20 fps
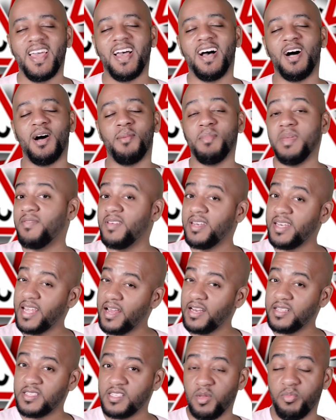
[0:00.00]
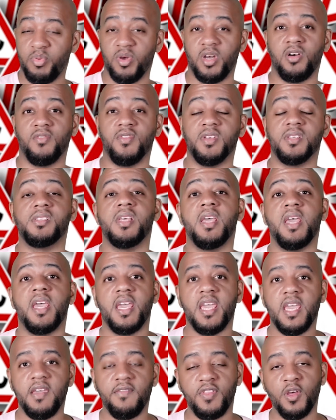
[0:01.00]
even down into the pelvis.
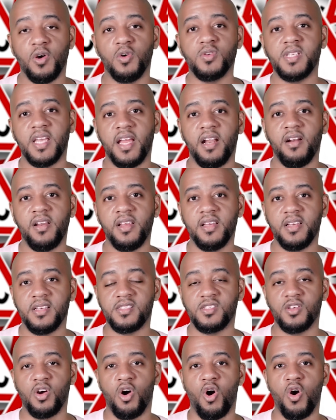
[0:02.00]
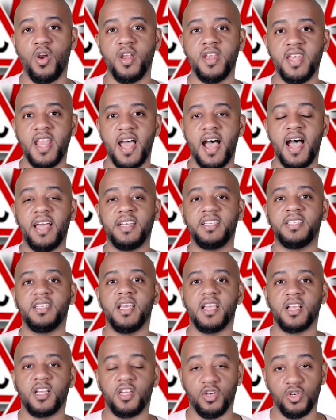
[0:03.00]
If those areas are not
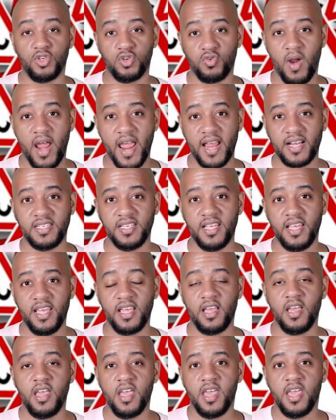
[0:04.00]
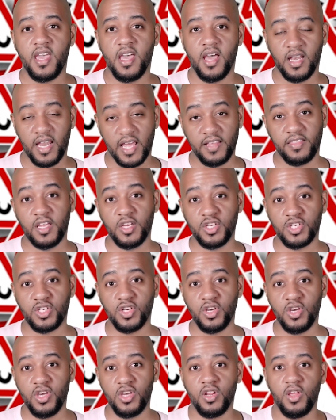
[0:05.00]
contracting like they
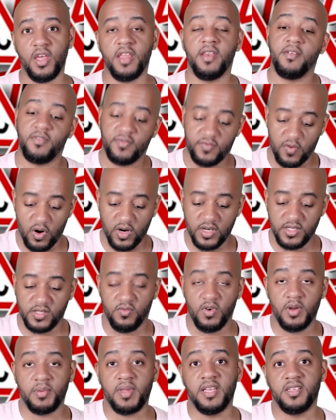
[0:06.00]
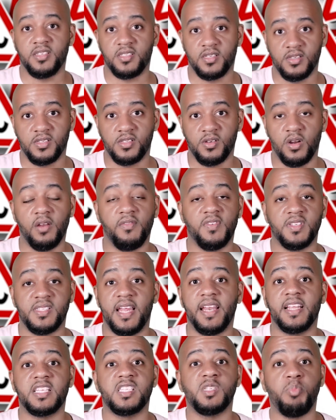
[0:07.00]
should, and as far as the ribcage is concerned, if it's
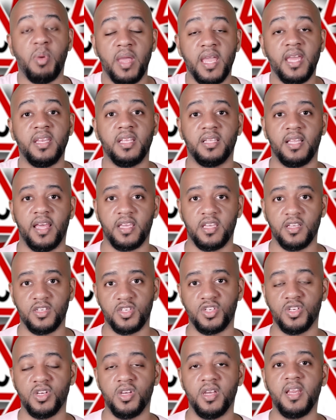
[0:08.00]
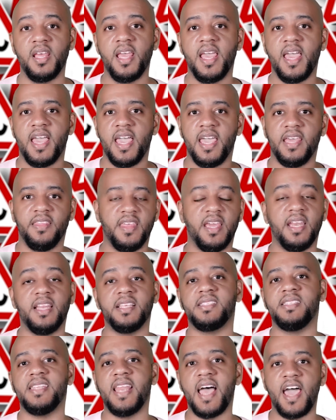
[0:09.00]
not expanding like it should, then
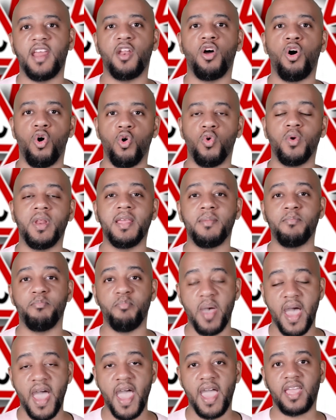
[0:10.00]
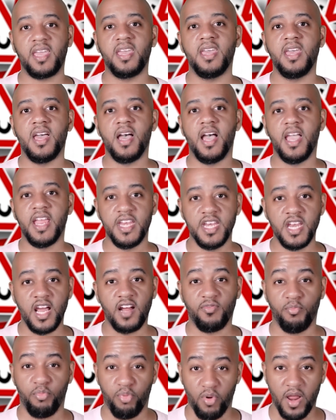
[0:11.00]
it's not holding back
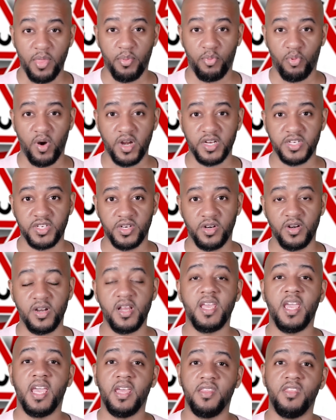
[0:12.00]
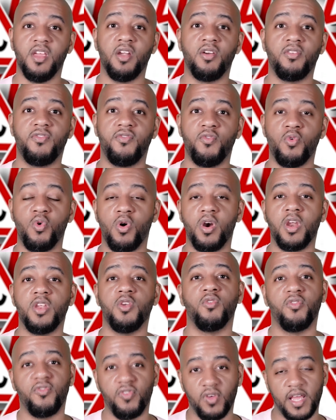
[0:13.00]
enough breath pressure, and therefore
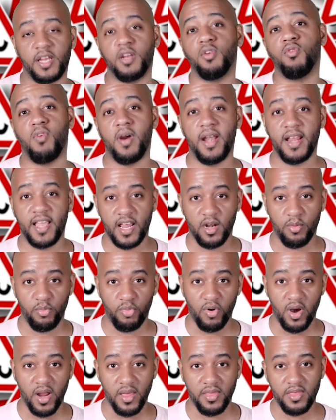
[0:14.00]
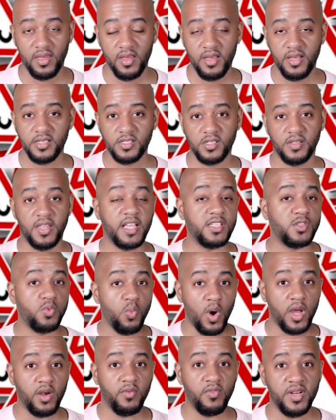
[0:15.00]
you'll feel like you're running out of breath. So that's
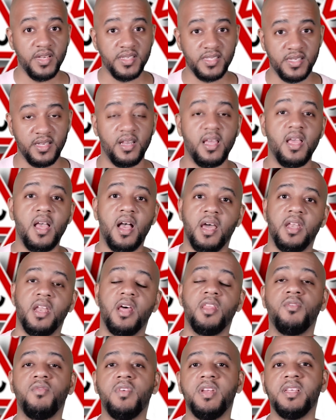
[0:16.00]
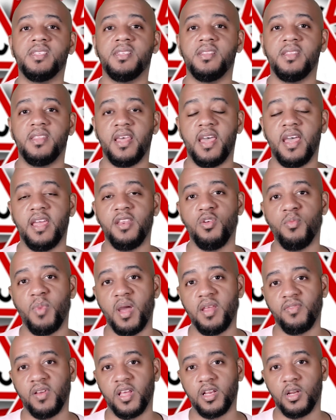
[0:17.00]
one reason. Another reason that you
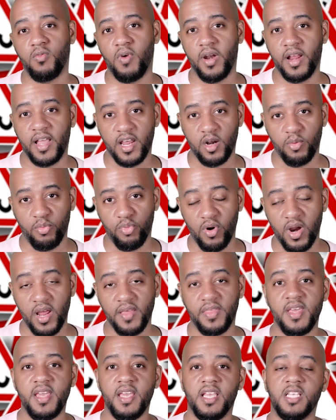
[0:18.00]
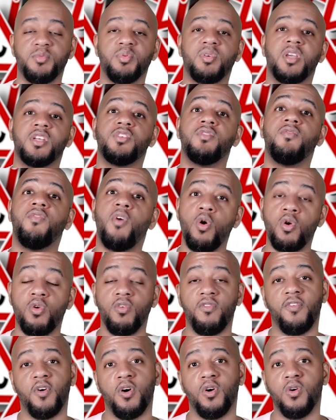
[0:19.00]
might feel like you're running out of breath is because your vocal
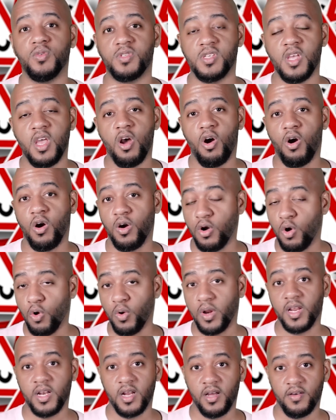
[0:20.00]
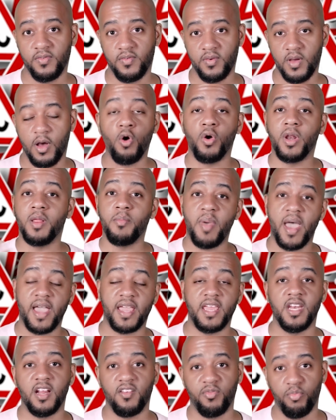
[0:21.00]
folds aren't holding back
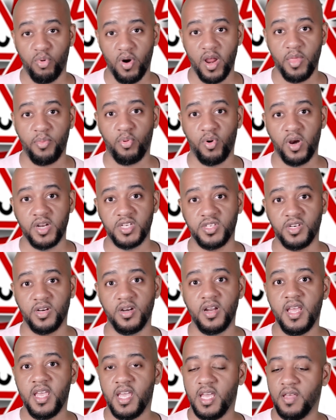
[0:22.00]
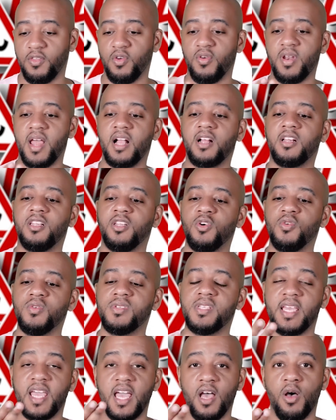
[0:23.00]
enough breath pressure. If they're not
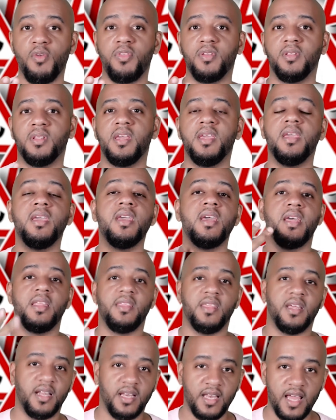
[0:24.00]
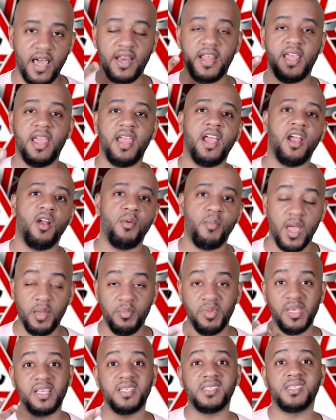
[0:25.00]
closing healthily, then a lot of air might
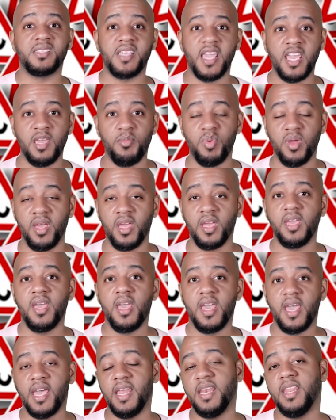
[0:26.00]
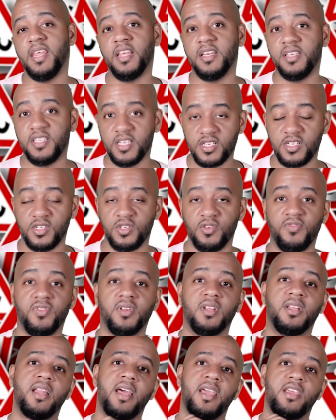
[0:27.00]
be escaping. And in addition to
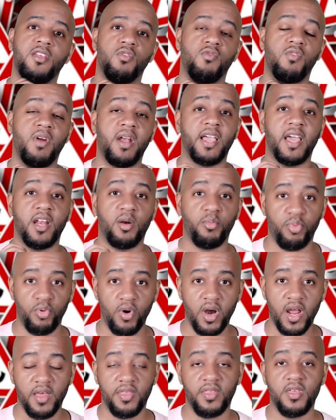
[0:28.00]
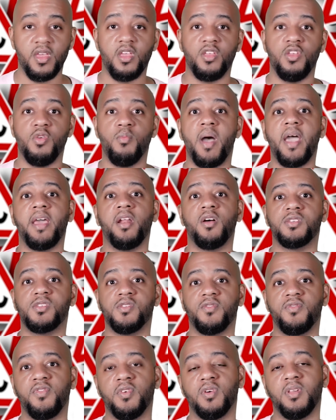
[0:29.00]
feeling like you're running out of breath, you might also
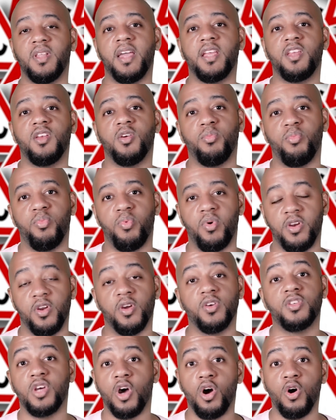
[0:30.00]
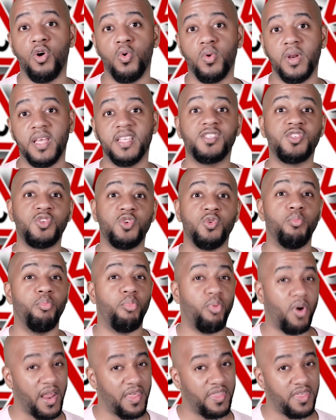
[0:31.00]
feel like your tone is too
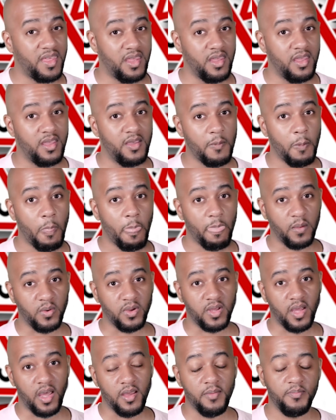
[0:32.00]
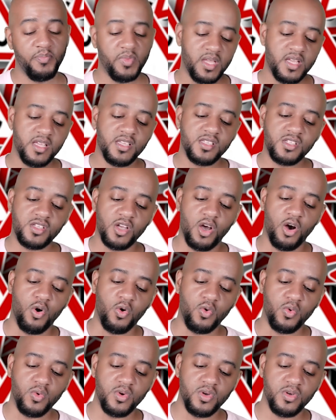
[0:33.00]
breathy, okay?
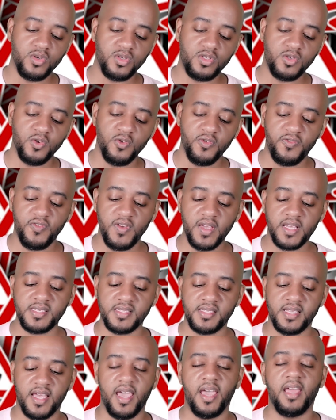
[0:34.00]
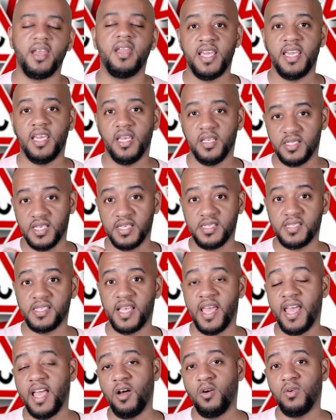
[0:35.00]
So to fix that is a
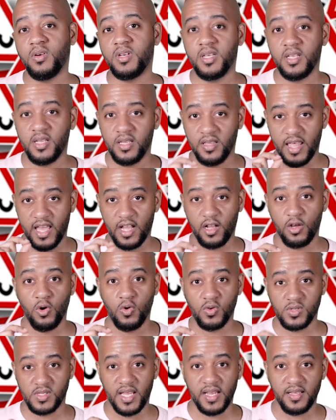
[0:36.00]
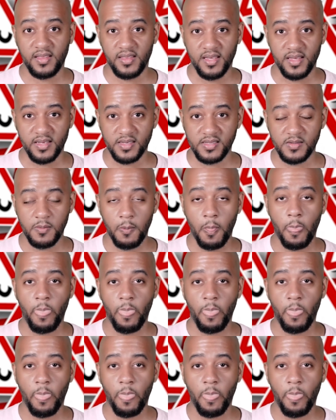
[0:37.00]
sound that goes like this.